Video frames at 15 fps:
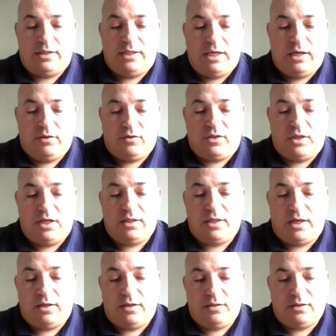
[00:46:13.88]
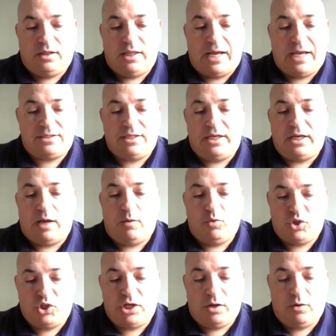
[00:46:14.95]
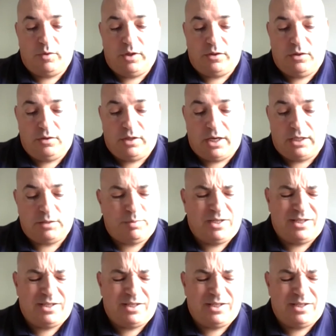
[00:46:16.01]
The other thing the last thing I will share with you guys,